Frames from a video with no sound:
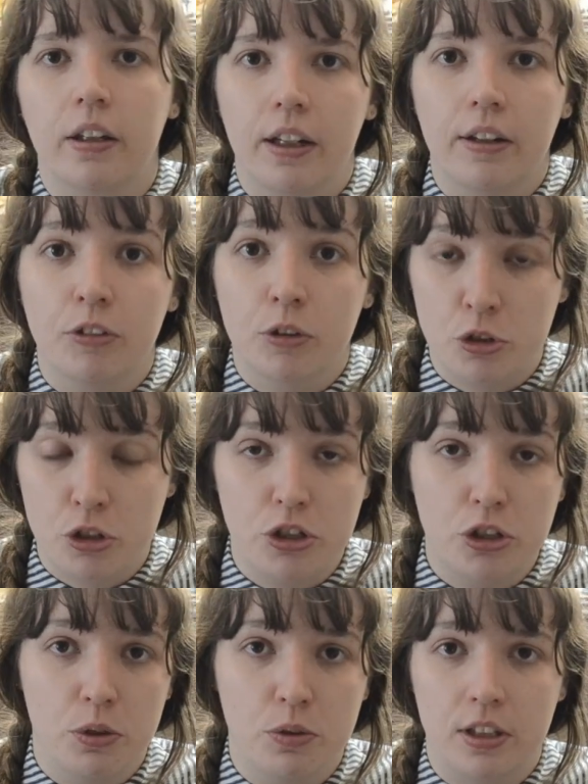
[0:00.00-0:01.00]
if you're
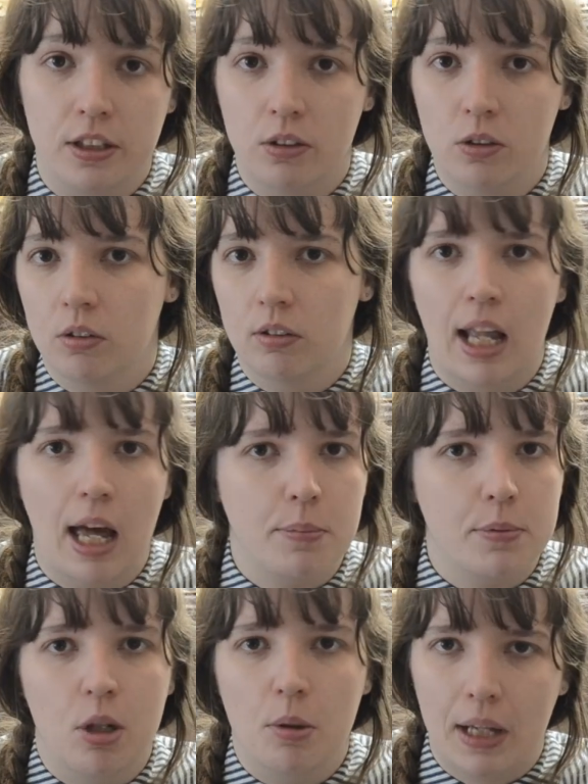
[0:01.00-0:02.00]
just using your
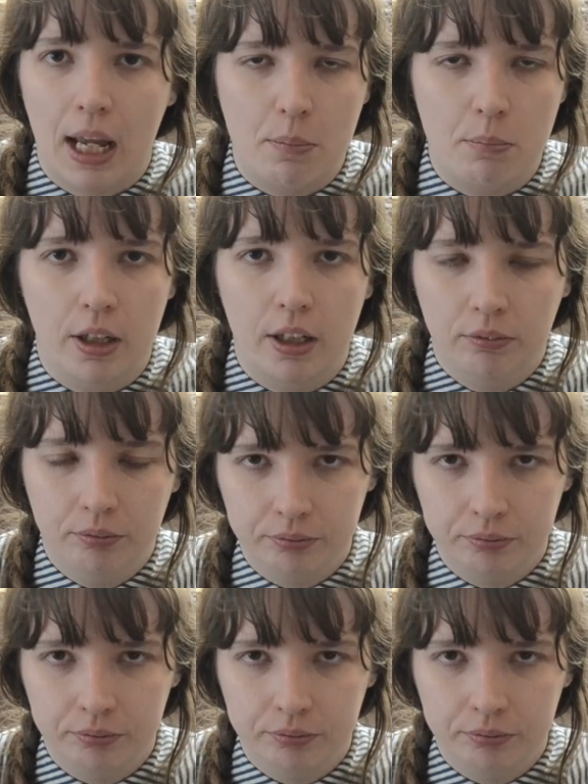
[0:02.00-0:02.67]
laptop camera.